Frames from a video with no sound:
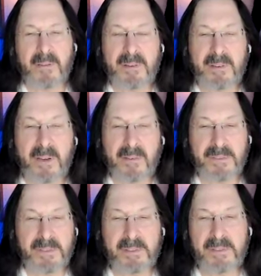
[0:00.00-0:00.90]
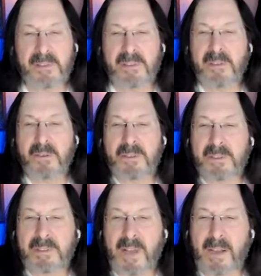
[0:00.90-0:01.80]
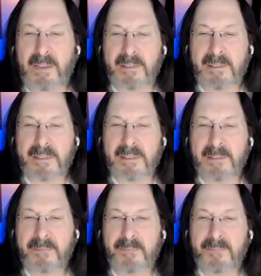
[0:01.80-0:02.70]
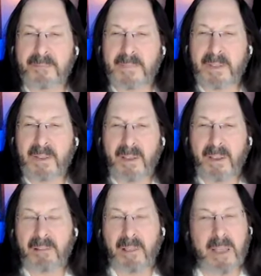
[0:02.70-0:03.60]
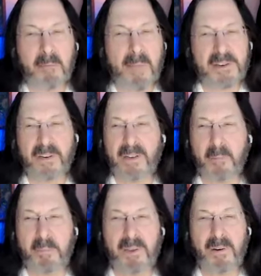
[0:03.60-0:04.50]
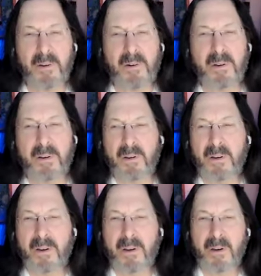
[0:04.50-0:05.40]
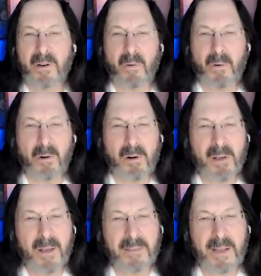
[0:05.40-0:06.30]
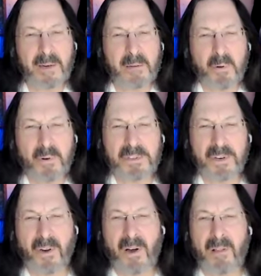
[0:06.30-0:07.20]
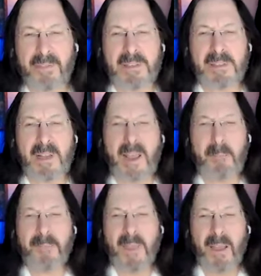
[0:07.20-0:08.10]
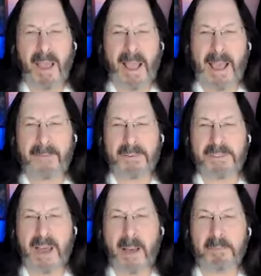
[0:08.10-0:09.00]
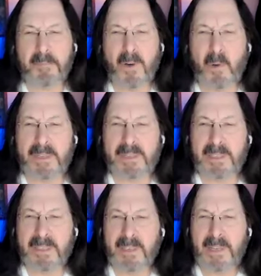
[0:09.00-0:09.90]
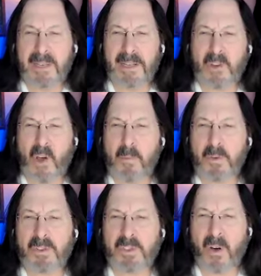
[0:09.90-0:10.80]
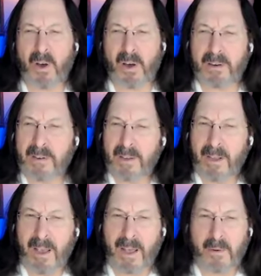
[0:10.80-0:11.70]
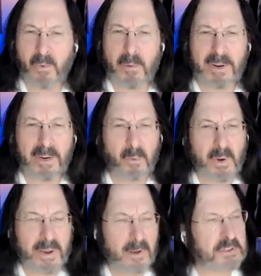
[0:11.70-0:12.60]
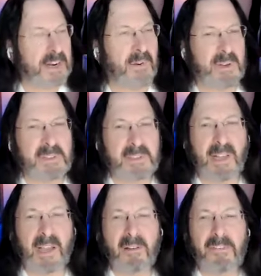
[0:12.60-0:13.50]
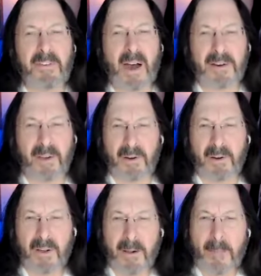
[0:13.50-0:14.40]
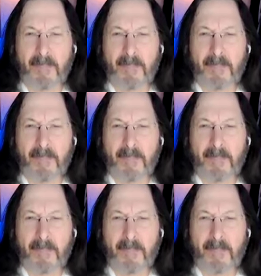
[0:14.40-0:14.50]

or the dove's seduced silence? That they magically appeared, or that in Portugal, the same half stopped moment, it's almost dawn, and a woman in a wheelchair is singing a fado